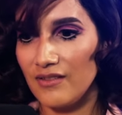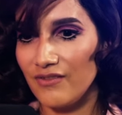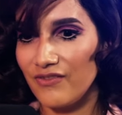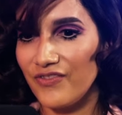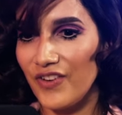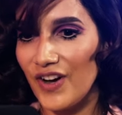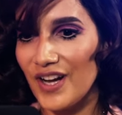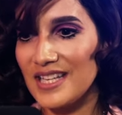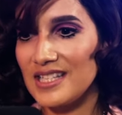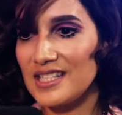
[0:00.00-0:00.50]

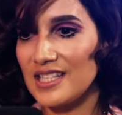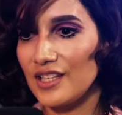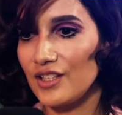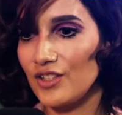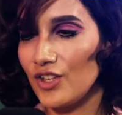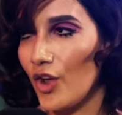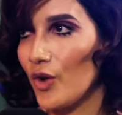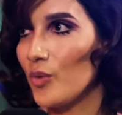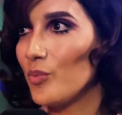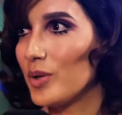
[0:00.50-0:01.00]

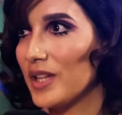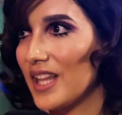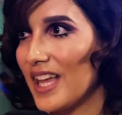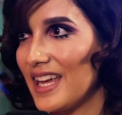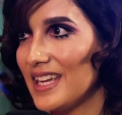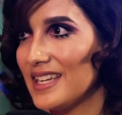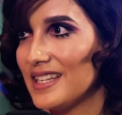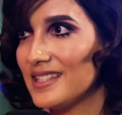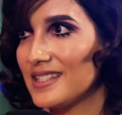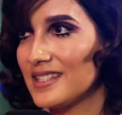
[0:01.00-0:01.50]
finding no
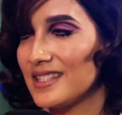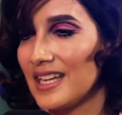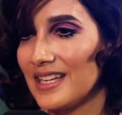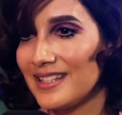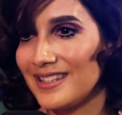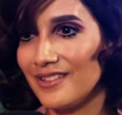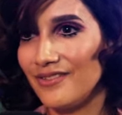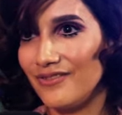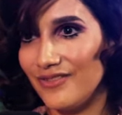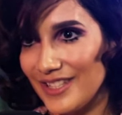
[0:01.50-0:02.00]
place,
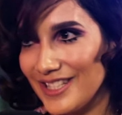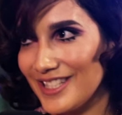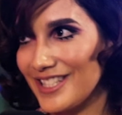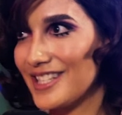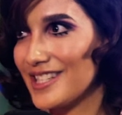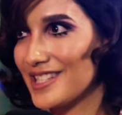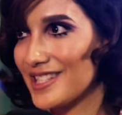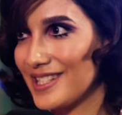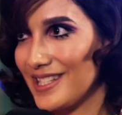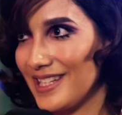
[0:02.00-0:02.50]
the
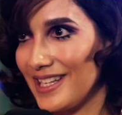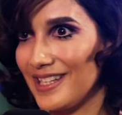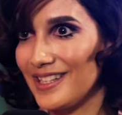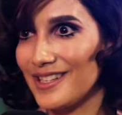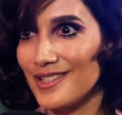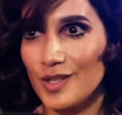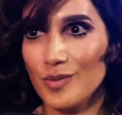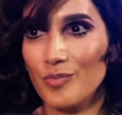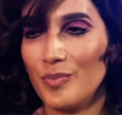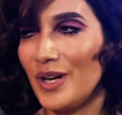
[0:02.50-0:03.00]
vintage scene
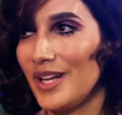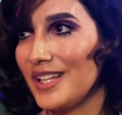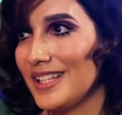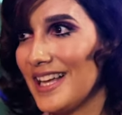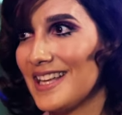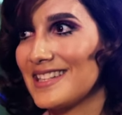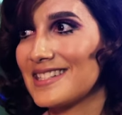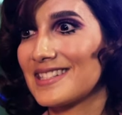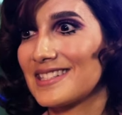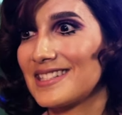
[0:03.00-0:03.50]
and the
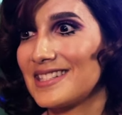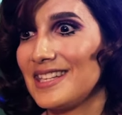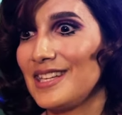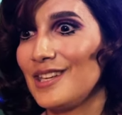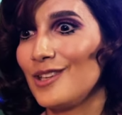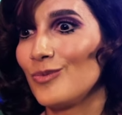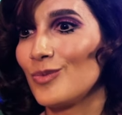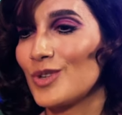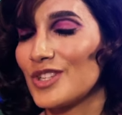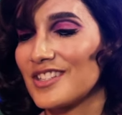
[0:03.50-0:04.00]
burlesque
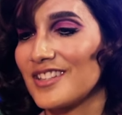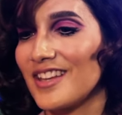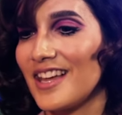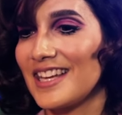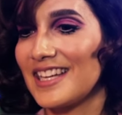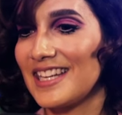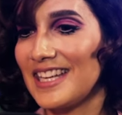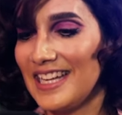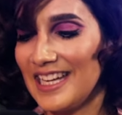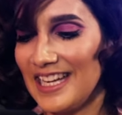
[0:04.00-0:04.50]
scene was
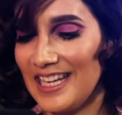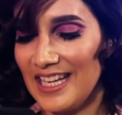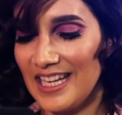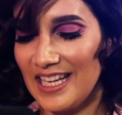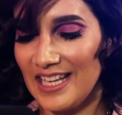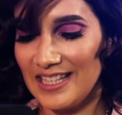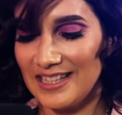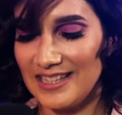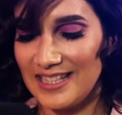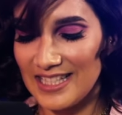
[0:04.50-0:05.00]
like
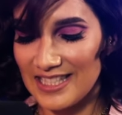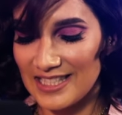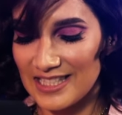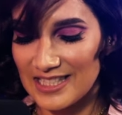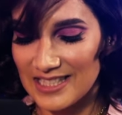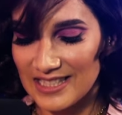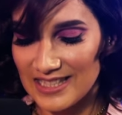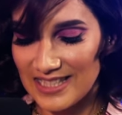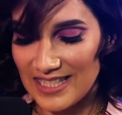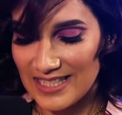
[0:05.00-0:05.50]

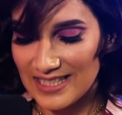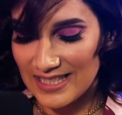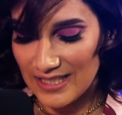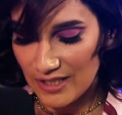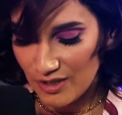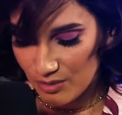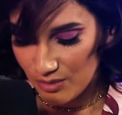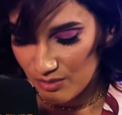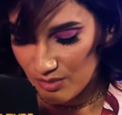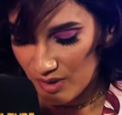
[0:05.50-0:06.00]
this
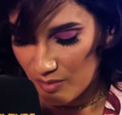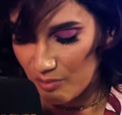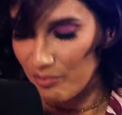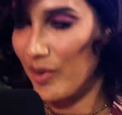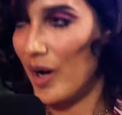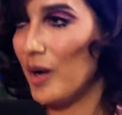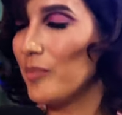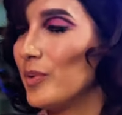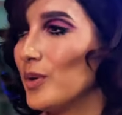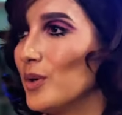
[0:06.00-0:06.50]
little
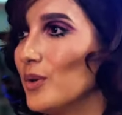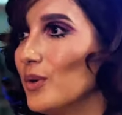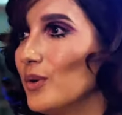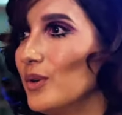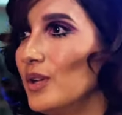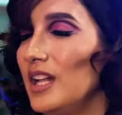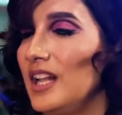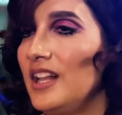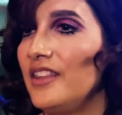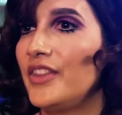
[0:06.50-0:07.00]
bubble
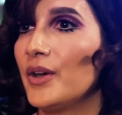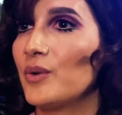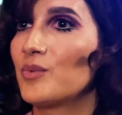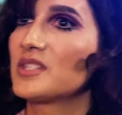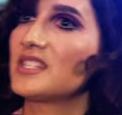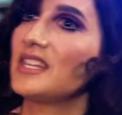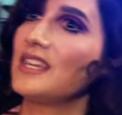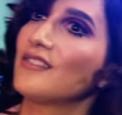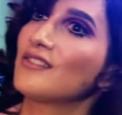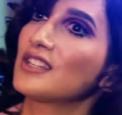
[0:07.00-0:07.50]
that
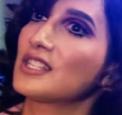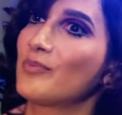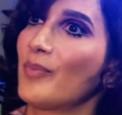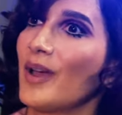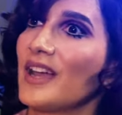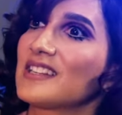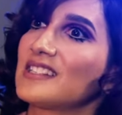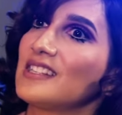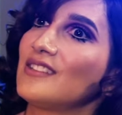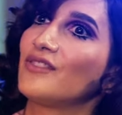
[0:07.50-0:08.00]
was
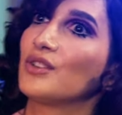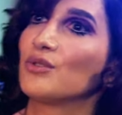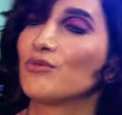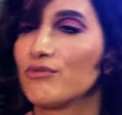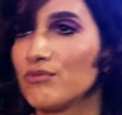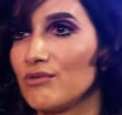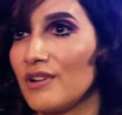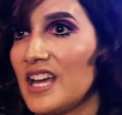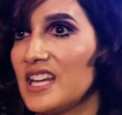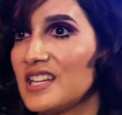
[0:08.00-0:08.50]
irrespective
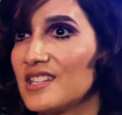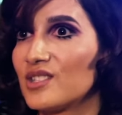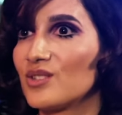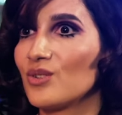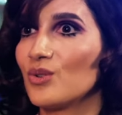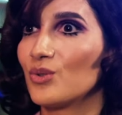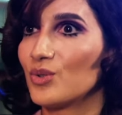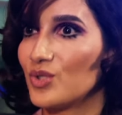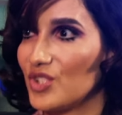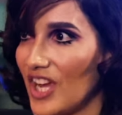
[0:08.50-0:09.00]
of race
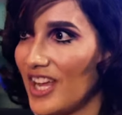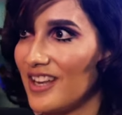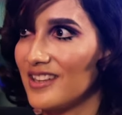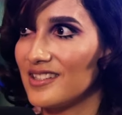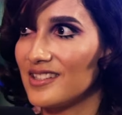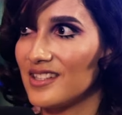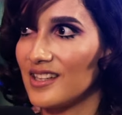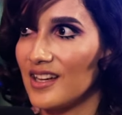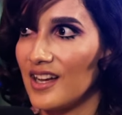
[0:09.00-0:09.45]
or gender.